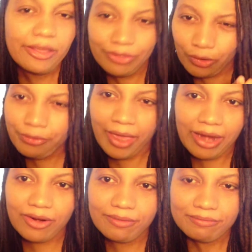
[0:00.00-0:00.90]
They're
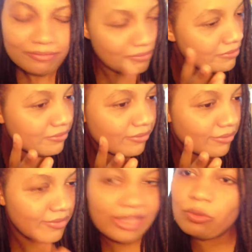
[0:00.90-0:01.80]
there,
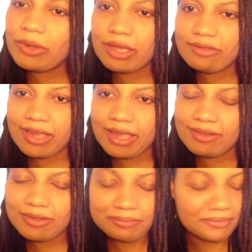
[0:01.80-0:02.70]
and that's where they
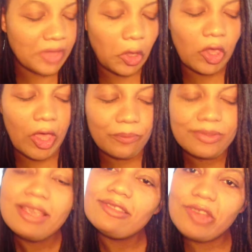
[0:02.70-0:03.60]
stand. There you go.
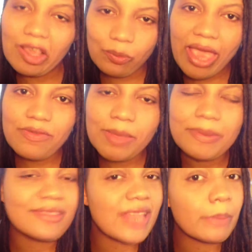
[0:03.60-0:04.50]
So next we have up
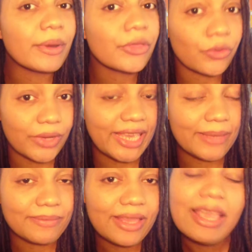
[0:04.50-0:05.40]
is number three.
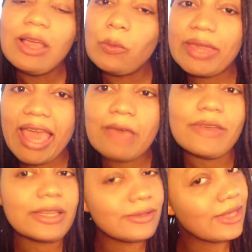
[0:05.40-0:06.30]
We have
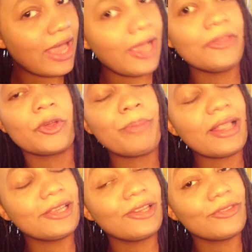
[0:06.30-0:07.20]
another
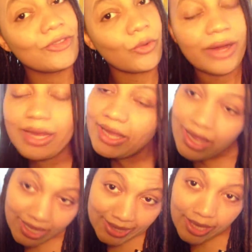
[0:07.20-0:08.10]
Peladon story,
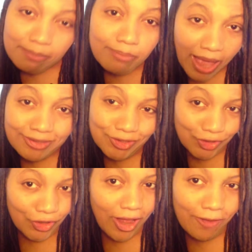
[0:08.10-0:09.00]
The
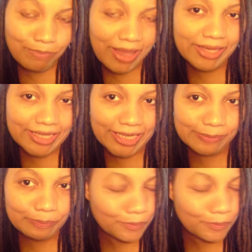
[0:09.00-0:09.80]
Monster of Peladon.